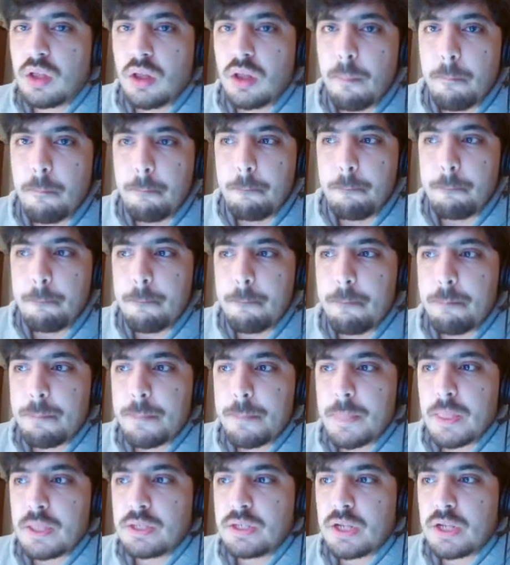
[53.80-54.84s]

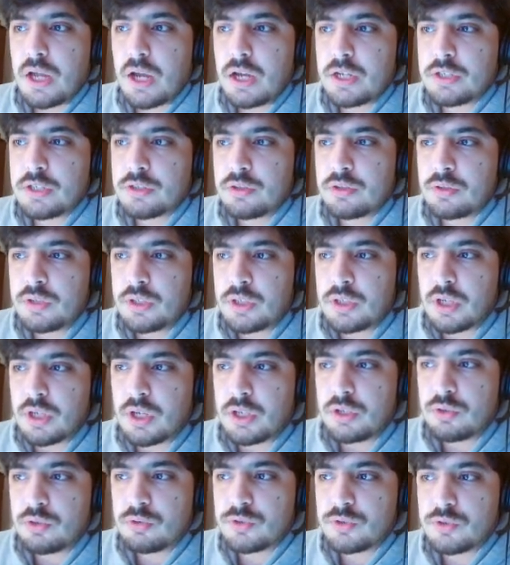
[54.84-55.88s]
And actually,
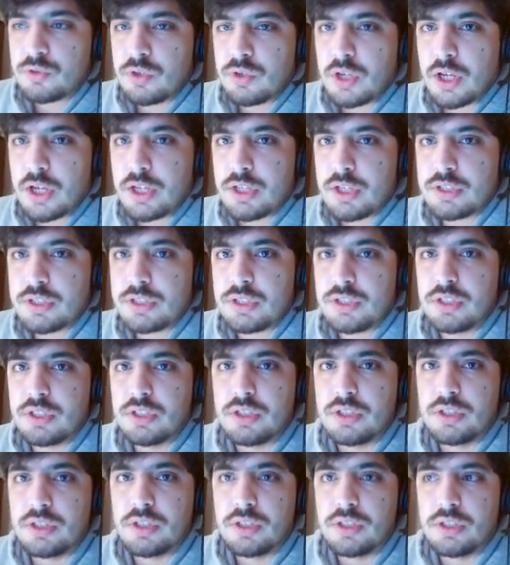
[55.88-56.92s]
I also liked
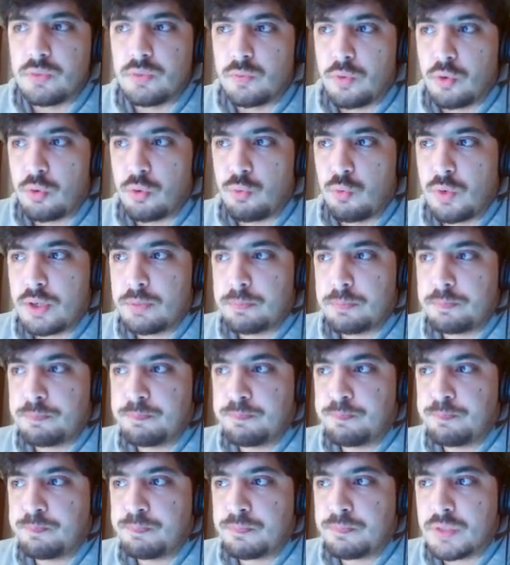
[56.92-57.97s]
the fourth one.
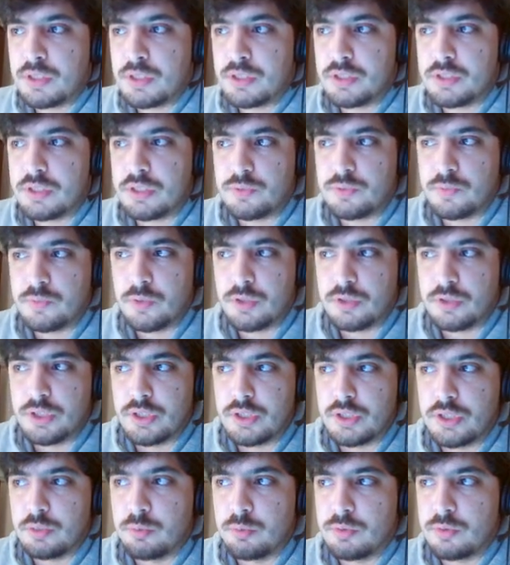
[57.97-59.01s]
I just felt
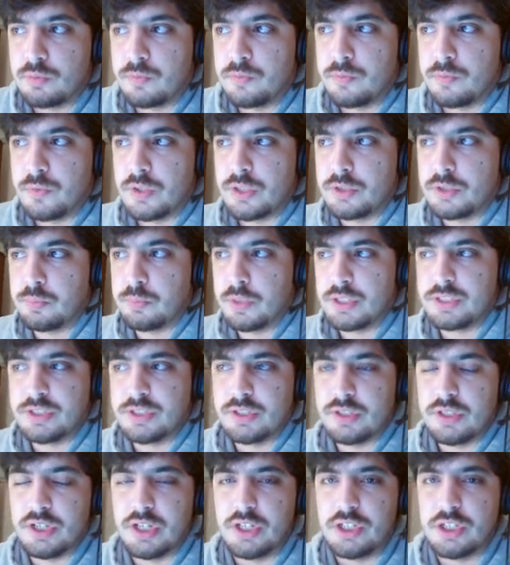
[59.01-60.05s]
that it will fit
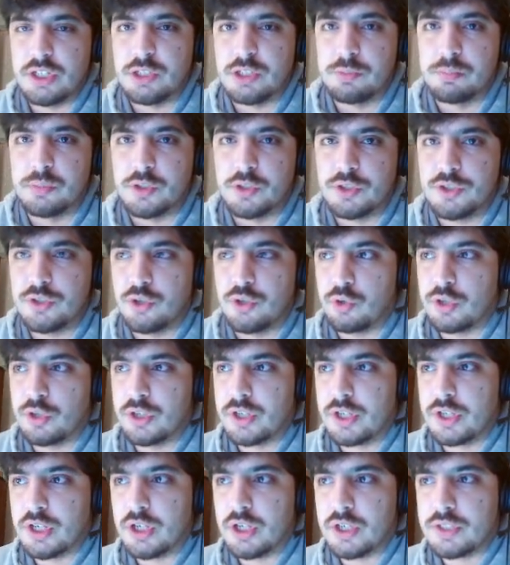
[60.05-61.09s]
better a much younger
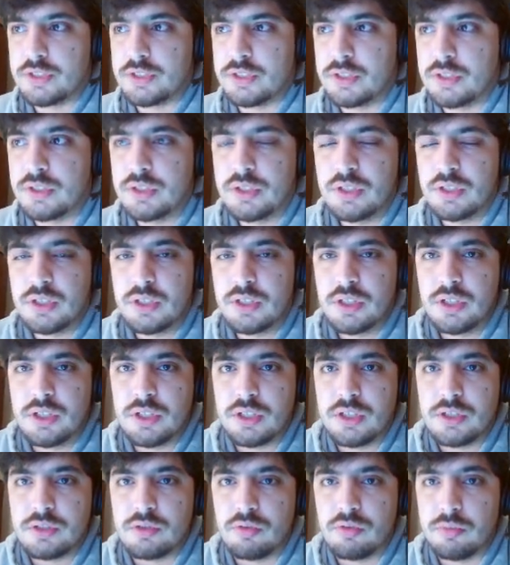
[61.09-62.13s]
character,
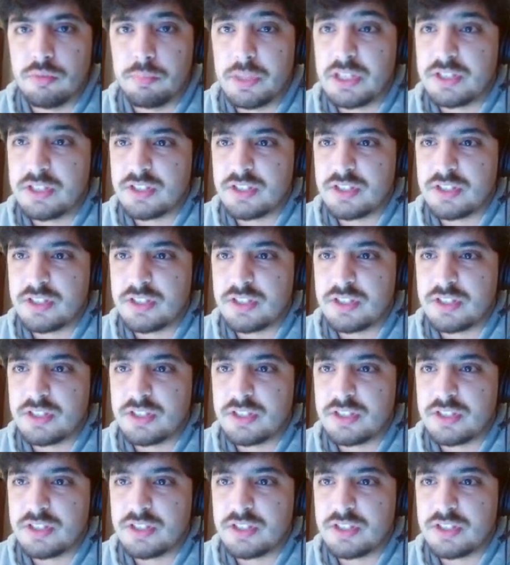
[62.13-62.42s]
so I may